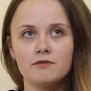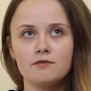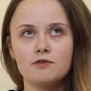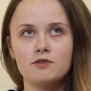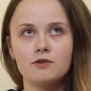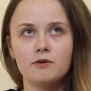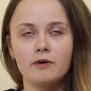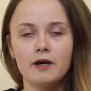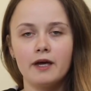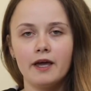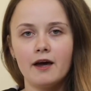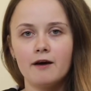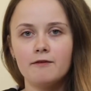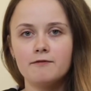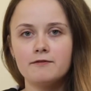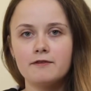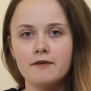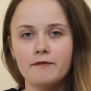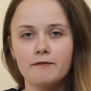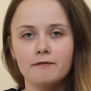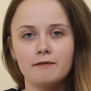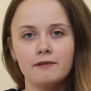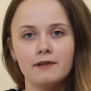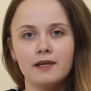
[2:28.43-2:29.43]
So I have
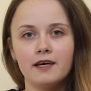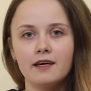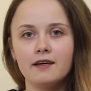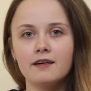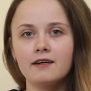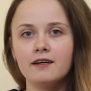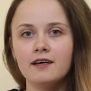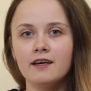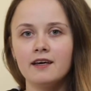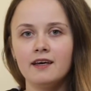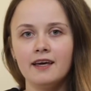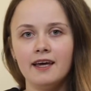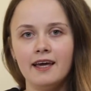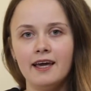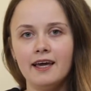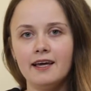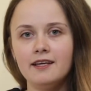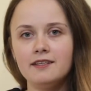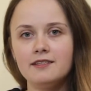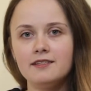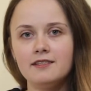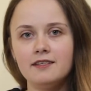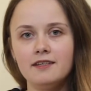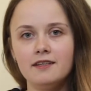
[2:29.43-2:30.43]
something like
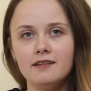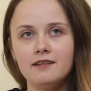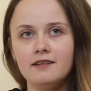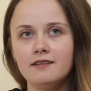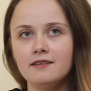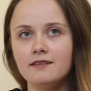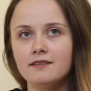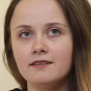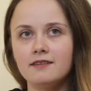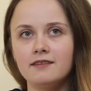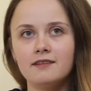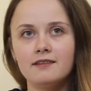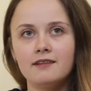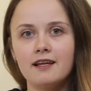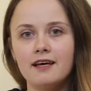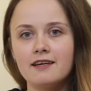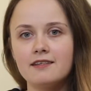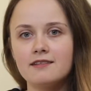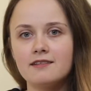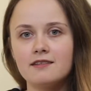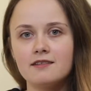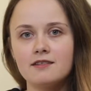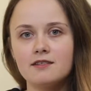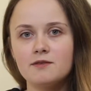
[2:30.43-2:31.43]
18
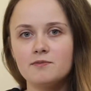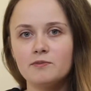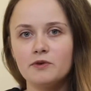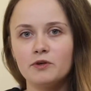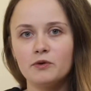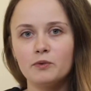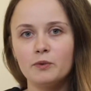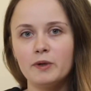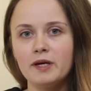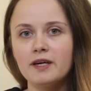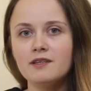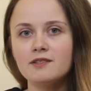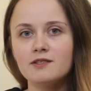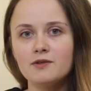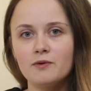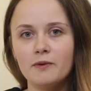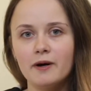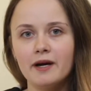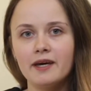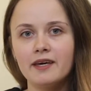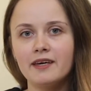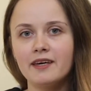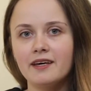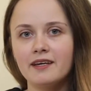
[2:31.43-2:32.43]
lessons per week, so
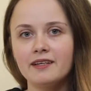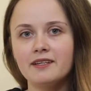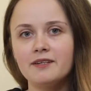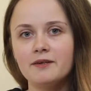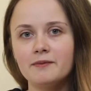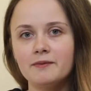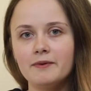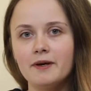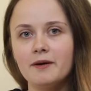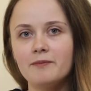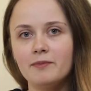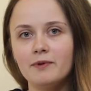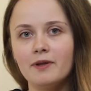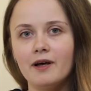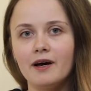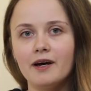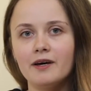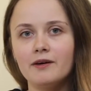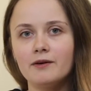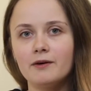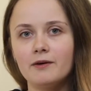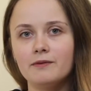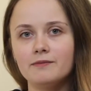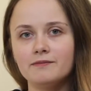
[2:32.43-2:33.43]
I can
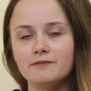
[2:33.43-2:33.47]
apply